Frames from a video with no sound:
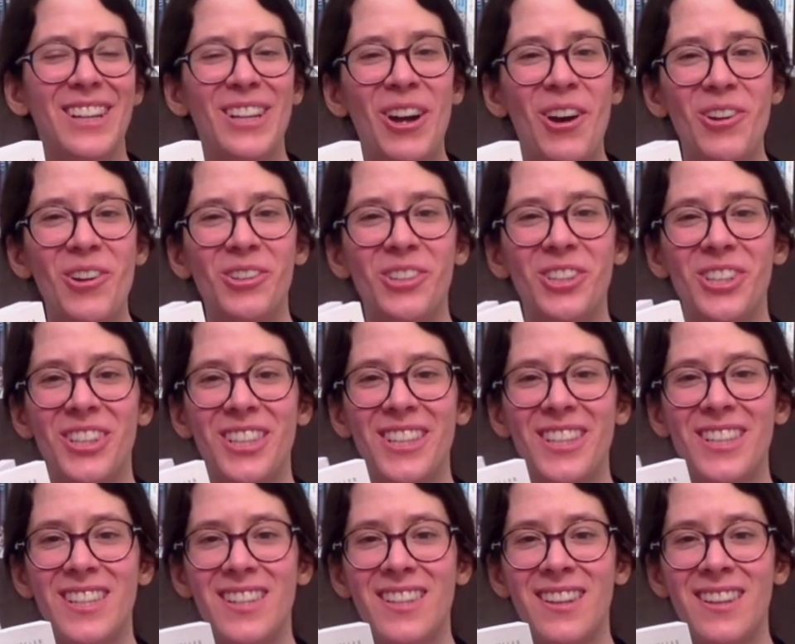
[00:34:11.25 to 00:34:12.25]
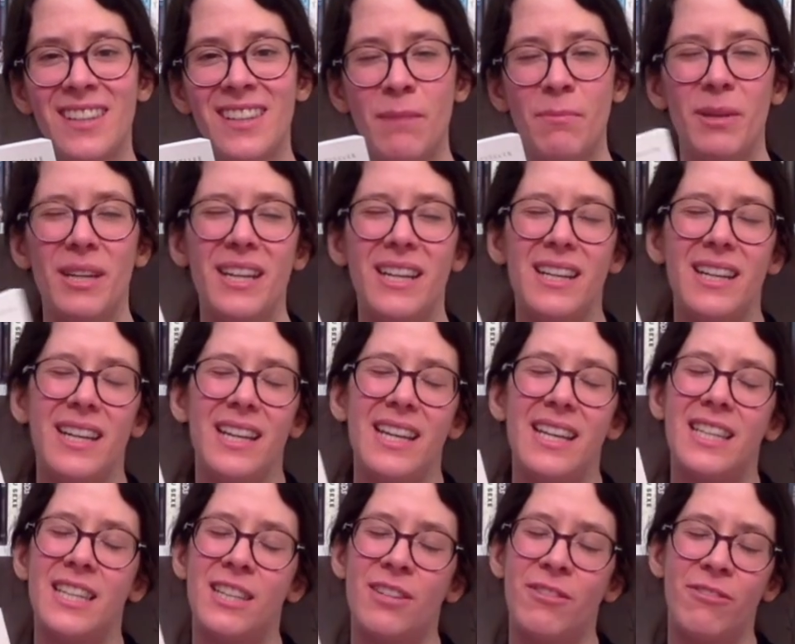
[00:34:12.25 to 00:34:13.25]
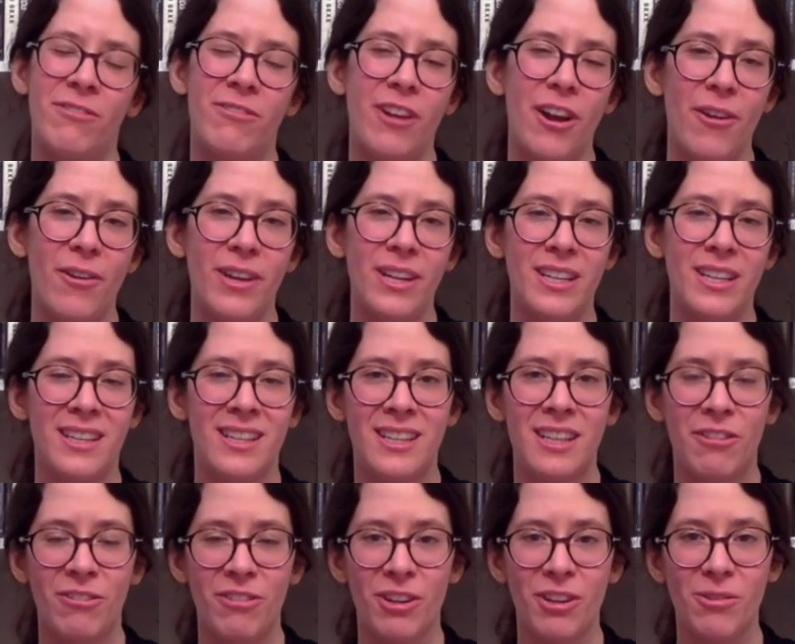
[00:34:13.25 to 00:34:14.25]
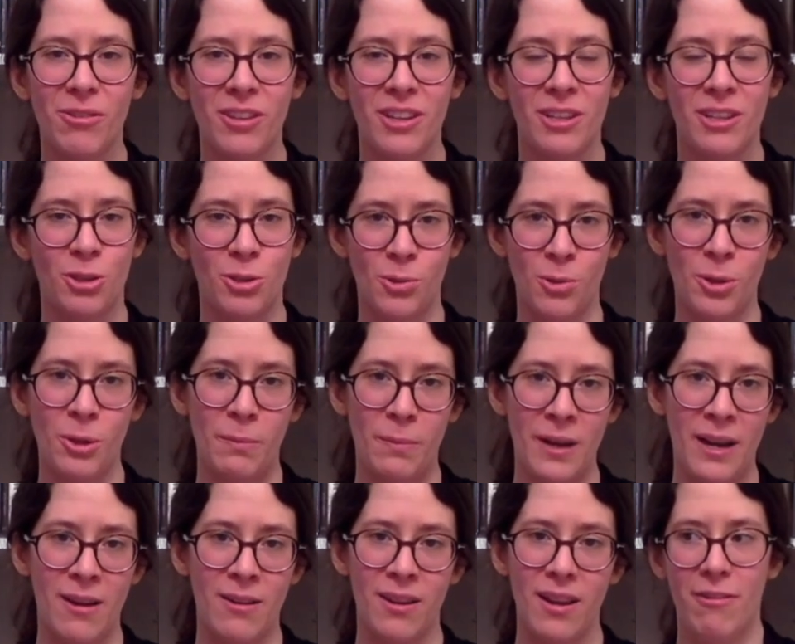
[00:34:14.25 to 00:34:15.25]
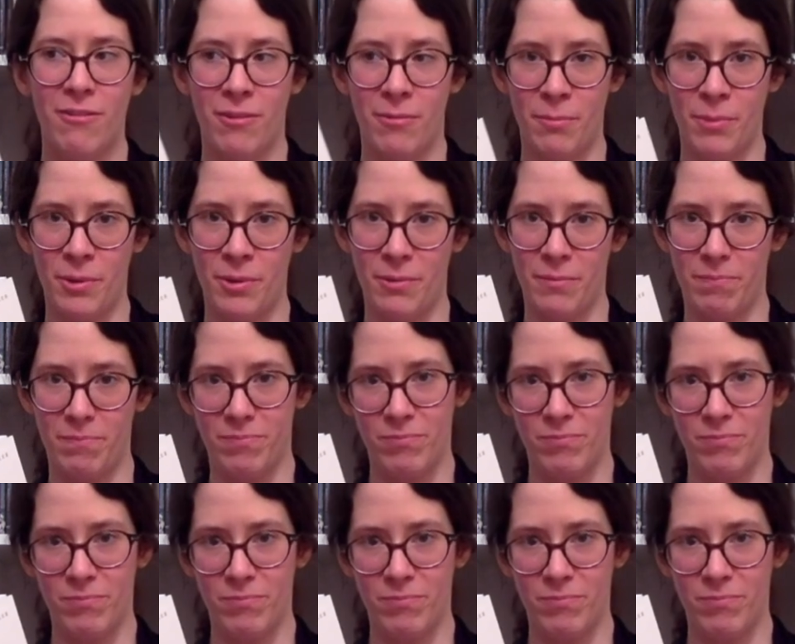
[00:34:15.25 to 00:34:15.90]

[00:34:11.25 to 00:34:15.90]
consciousness, things like that, but it, it's a very difficult thing to talk about from a